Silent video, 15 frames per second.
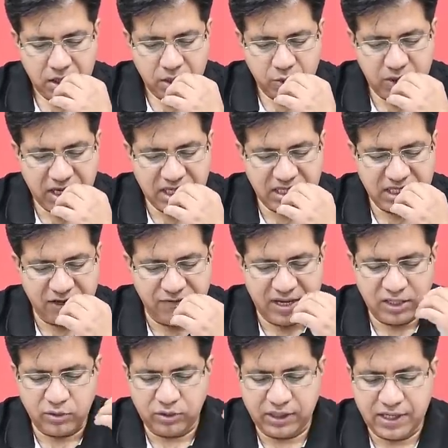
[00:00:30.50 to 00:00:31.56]

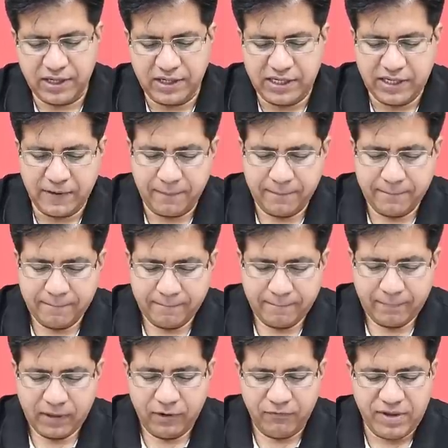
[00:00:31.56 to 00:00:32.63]
27 to 30,
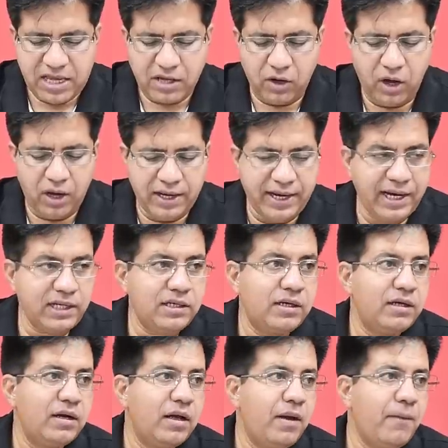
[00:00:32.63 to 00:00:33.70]
we call it
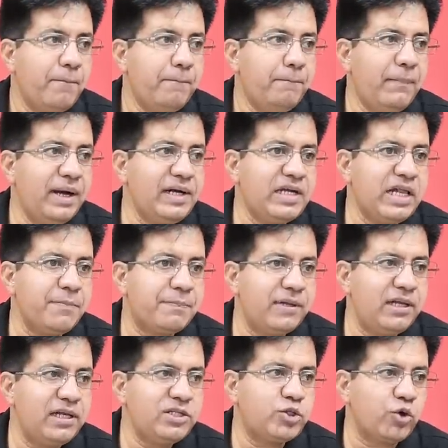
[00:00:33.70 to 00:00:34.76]

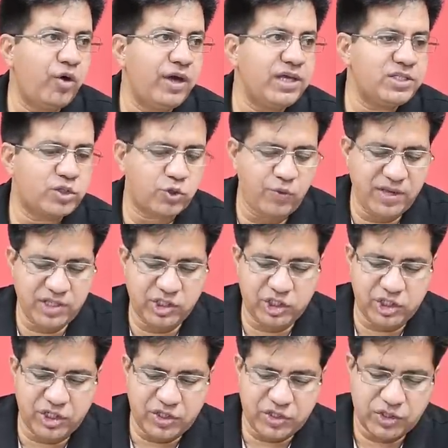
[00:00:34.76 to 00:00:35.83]
multiple choice
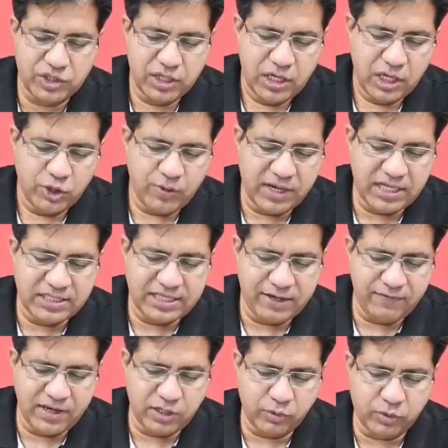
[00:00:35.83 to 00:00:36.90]
questions.
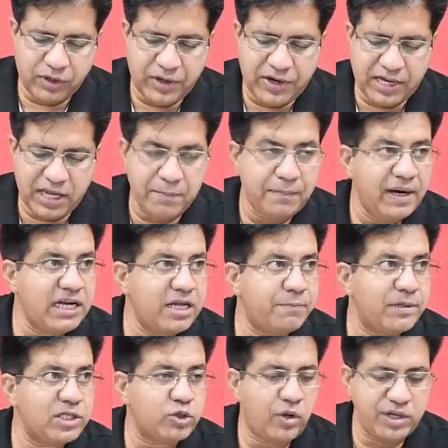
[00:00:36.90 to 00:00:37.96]
27 to 30,
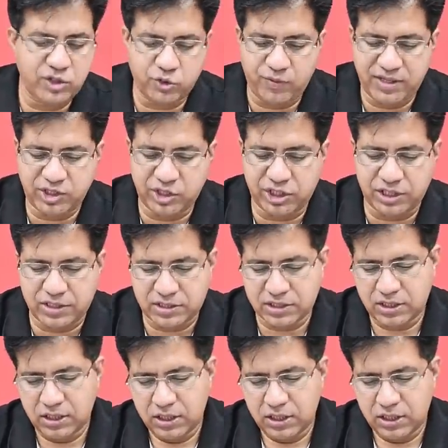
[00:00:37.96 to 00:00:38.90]
multiple choice questions.